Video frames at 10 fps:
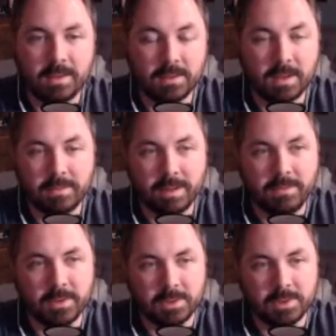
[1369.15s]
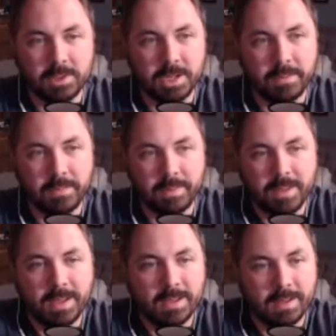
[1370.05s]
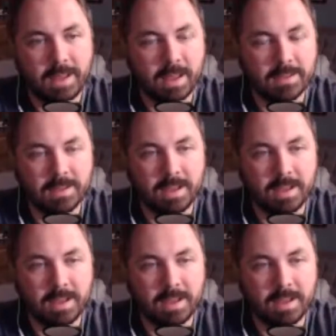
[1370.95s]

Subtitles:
is I feel so cheap. I'm like, how's